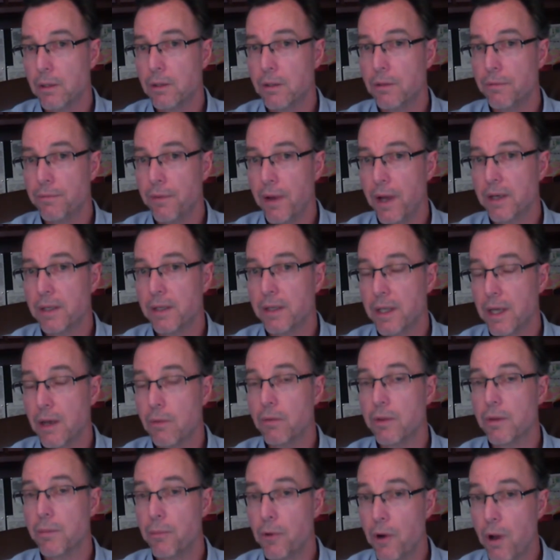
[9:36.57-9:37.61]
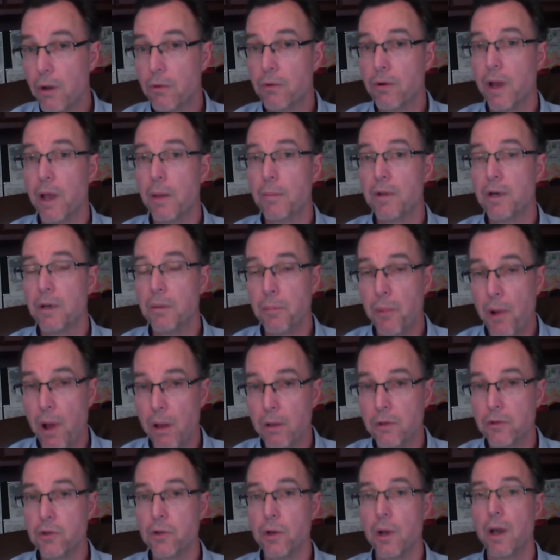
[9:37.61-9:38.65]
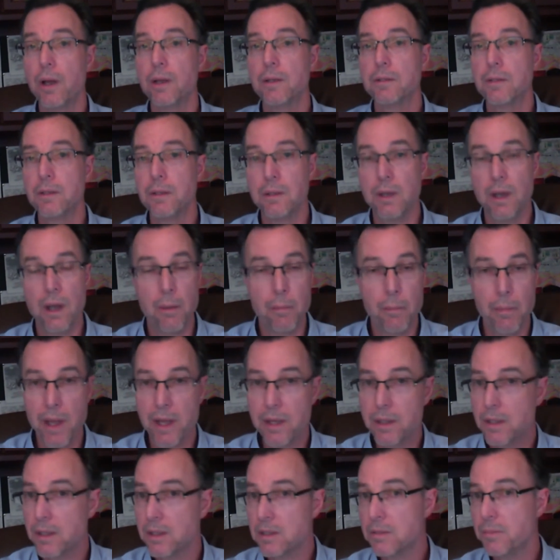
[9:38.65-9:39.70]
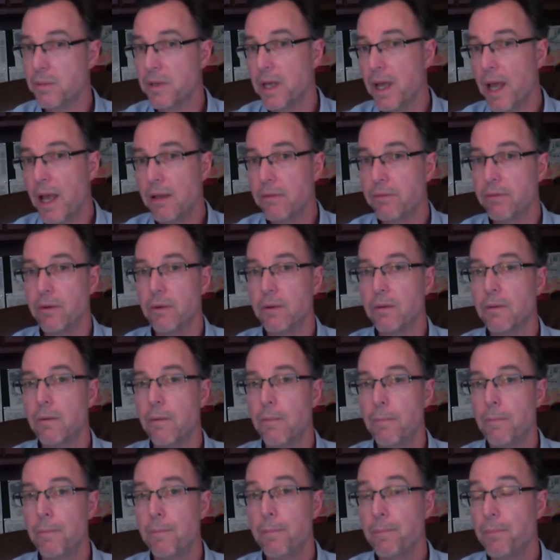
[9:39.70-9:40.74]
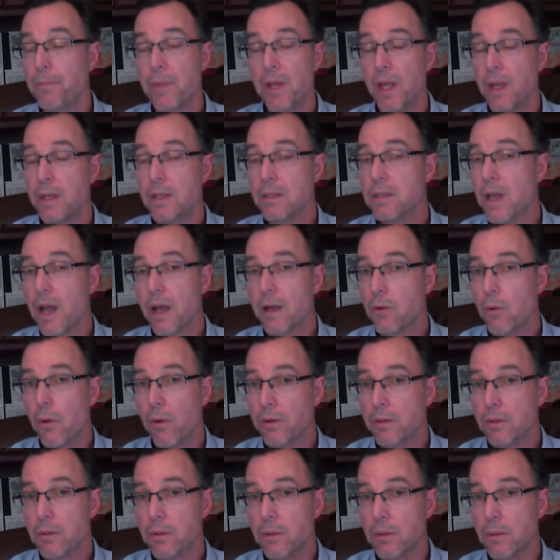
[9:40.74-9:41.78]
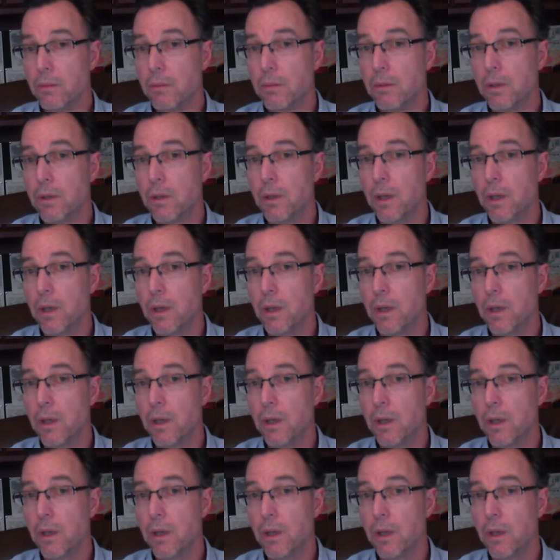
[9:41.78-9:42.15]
to finally get with the program and apologize and amend his behavior, he's not going to.